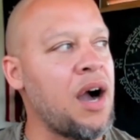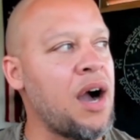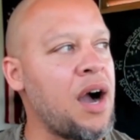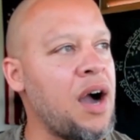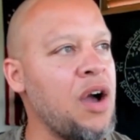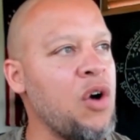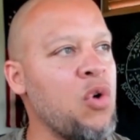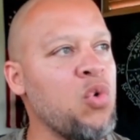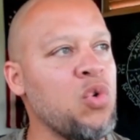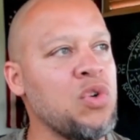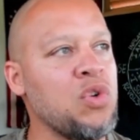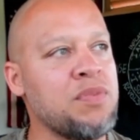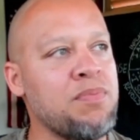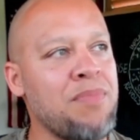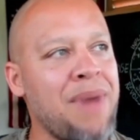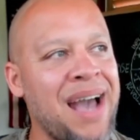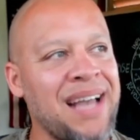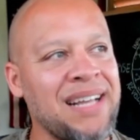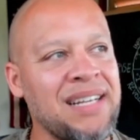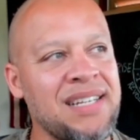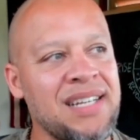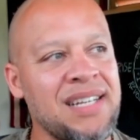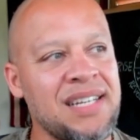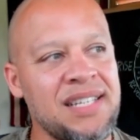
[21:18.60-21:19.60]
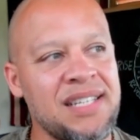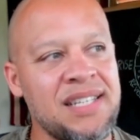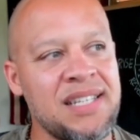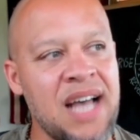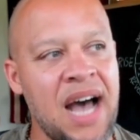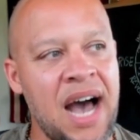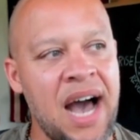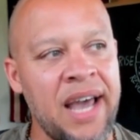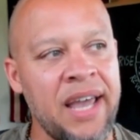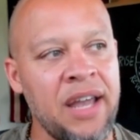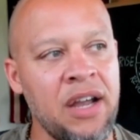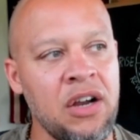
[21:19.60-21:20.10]
it was my
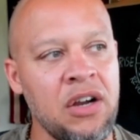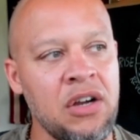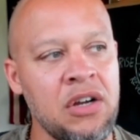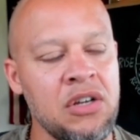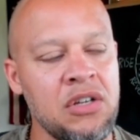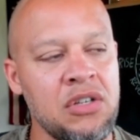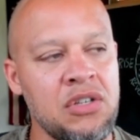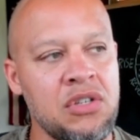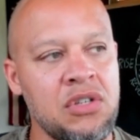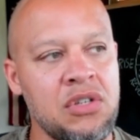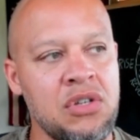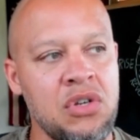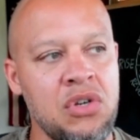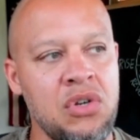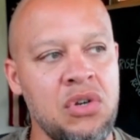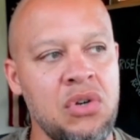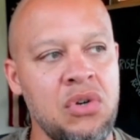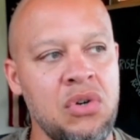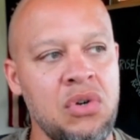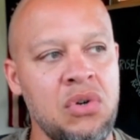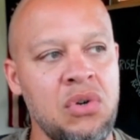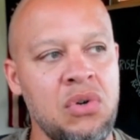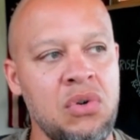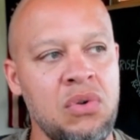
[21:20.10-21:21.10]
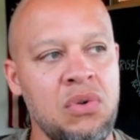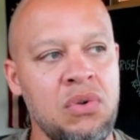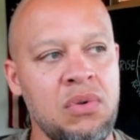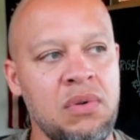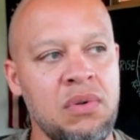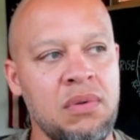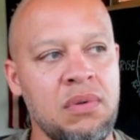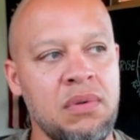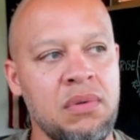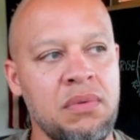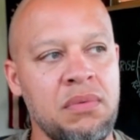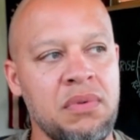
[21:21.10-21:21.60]
desire to
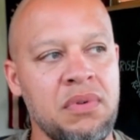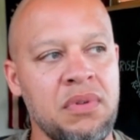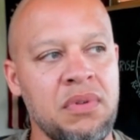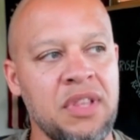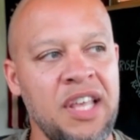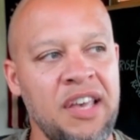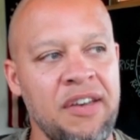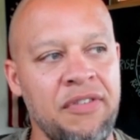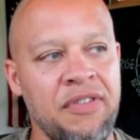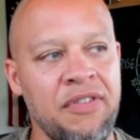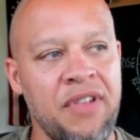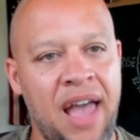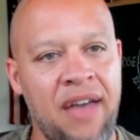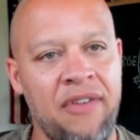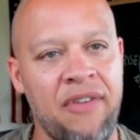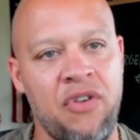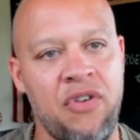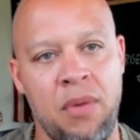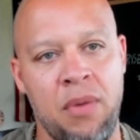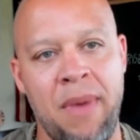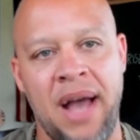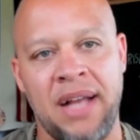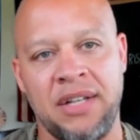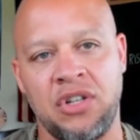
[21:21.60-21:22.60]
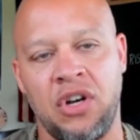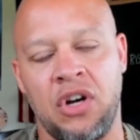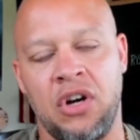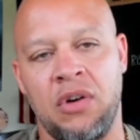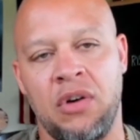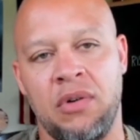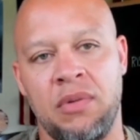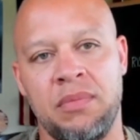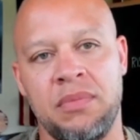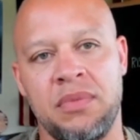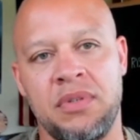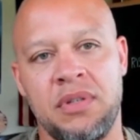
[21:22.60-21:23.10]
live life on my
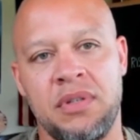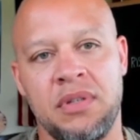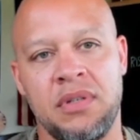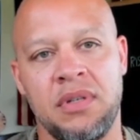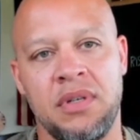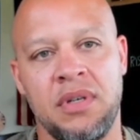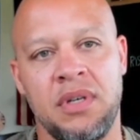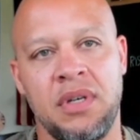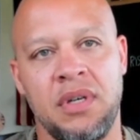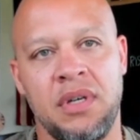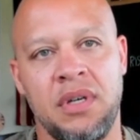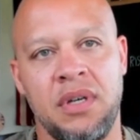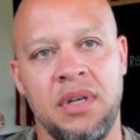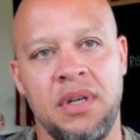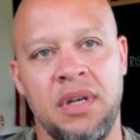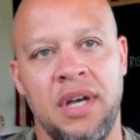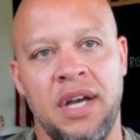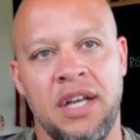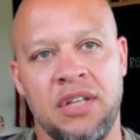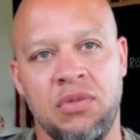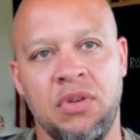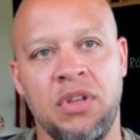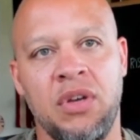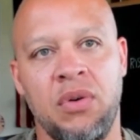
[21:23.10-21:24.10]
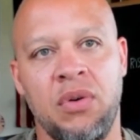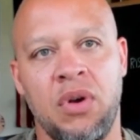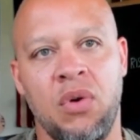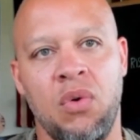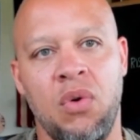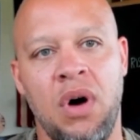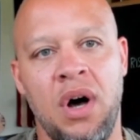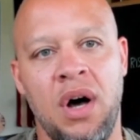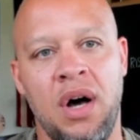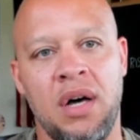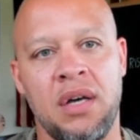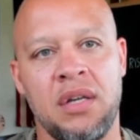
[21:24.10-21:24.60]
terms. That's really what it
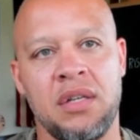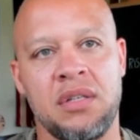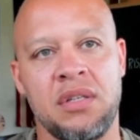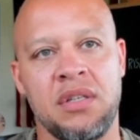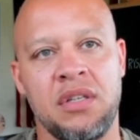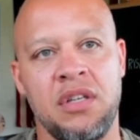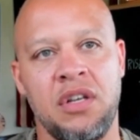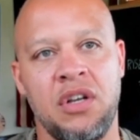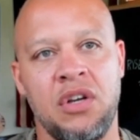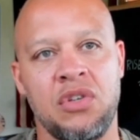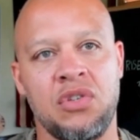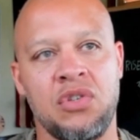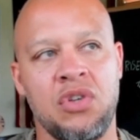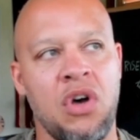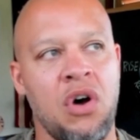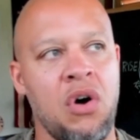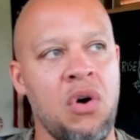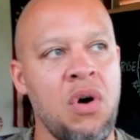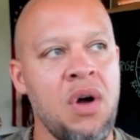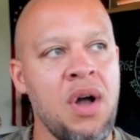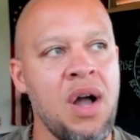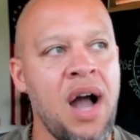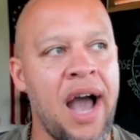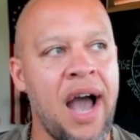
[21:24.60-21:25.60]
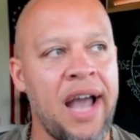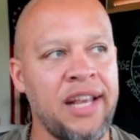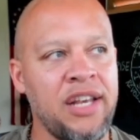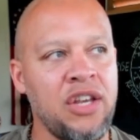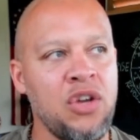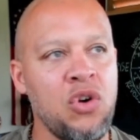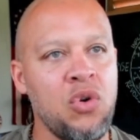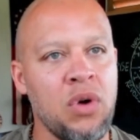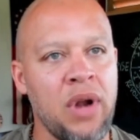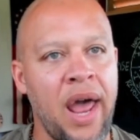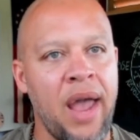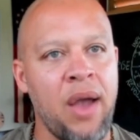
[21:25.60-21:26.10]
was, you know. So I
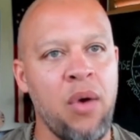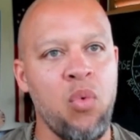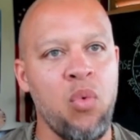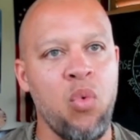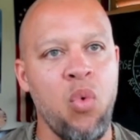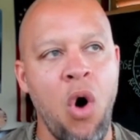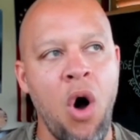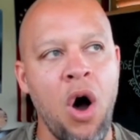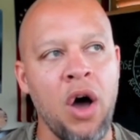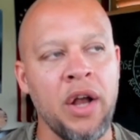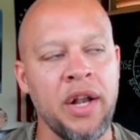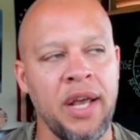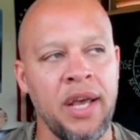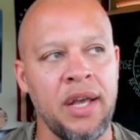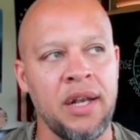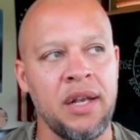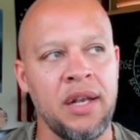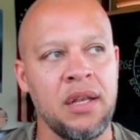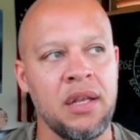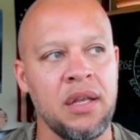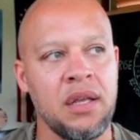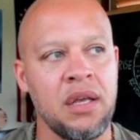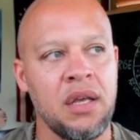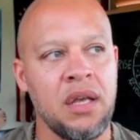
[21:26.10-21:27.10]
knew what I wanted.